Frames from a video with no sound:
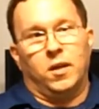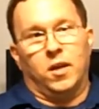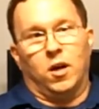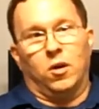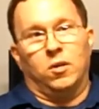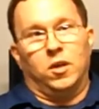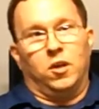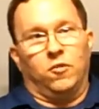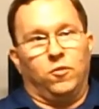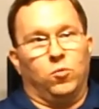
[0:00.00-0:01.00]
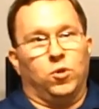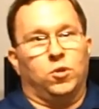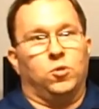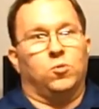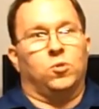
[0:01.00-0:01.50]
Now, if you want
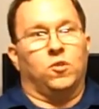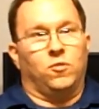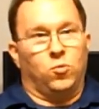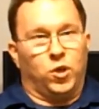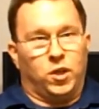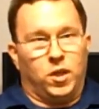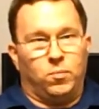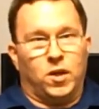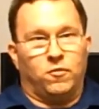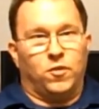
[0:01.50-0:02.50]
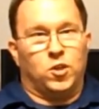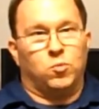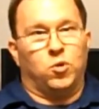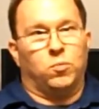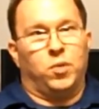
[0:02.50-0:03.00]
to keep that
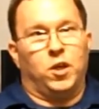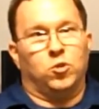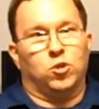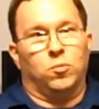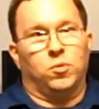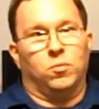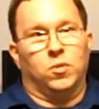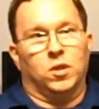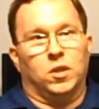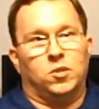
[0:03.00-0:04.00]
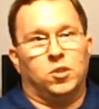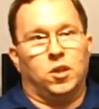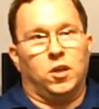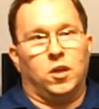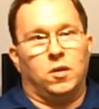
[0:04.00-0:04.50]
Facebook page open, but let's
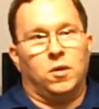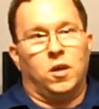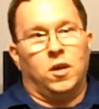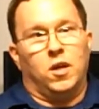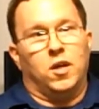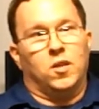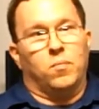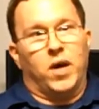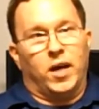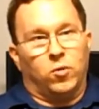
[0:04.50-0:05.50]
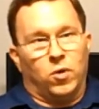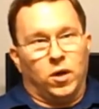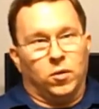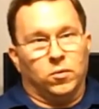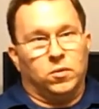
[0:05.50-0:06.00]
say in the
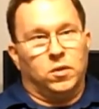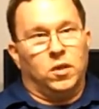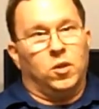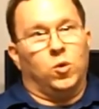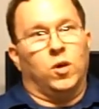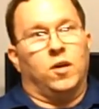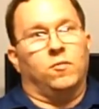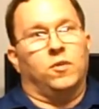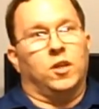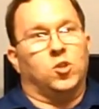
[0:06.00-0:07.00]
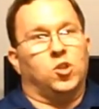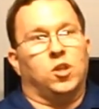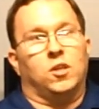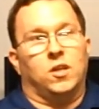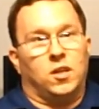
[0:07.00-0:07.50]
background you have a
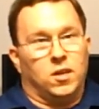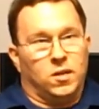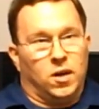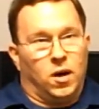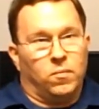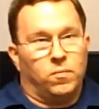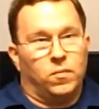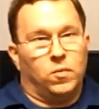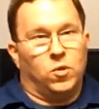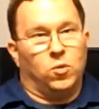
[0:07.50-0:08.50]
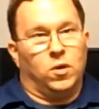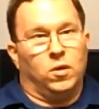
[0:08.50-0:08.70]
CD in there. You